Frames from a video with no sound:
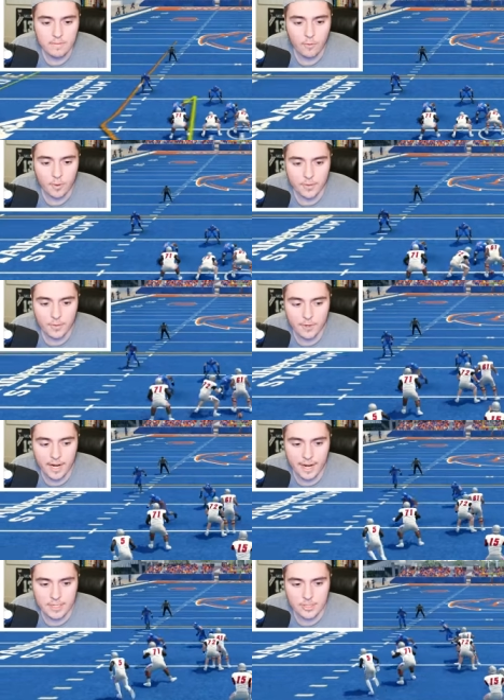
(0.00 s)
Fourth quarter
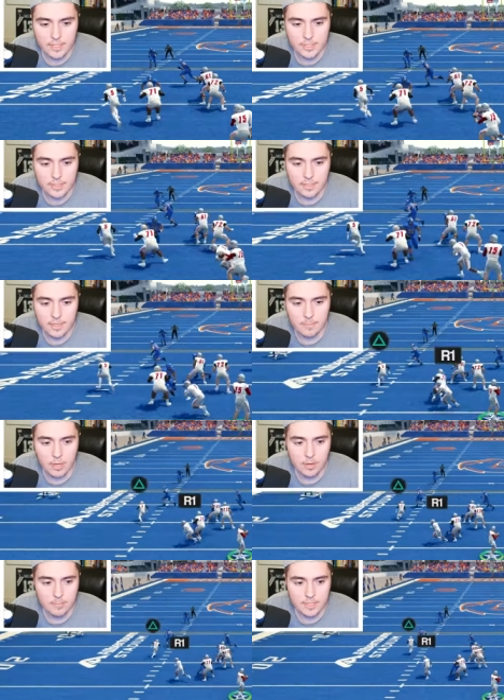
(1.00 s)
action.
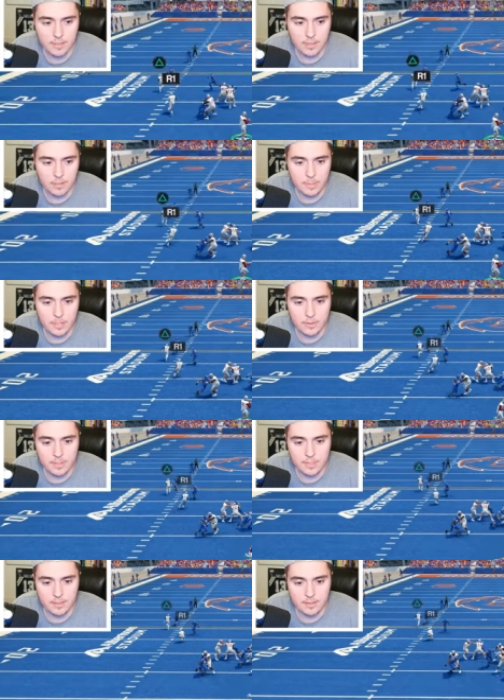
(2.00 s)
Mahomes and the
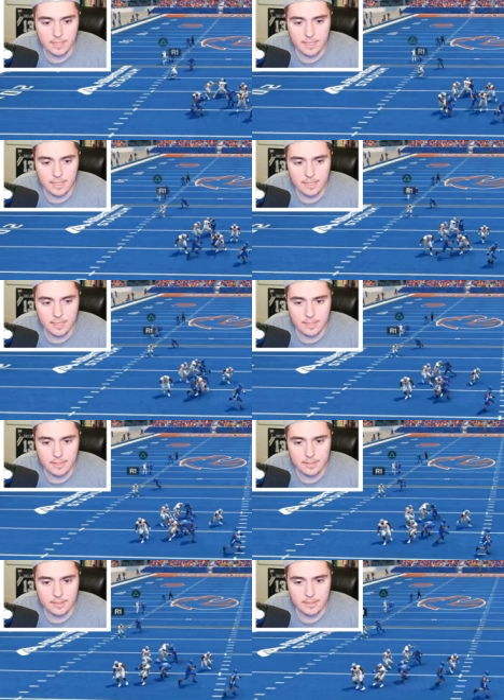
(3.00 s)
Lobos leading
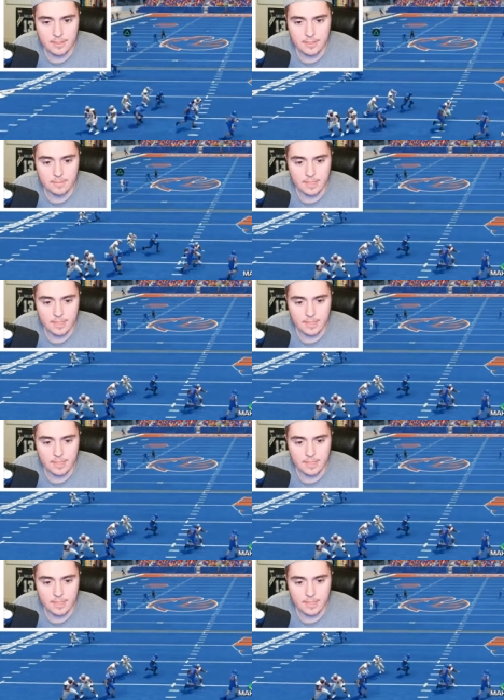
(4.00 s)
his team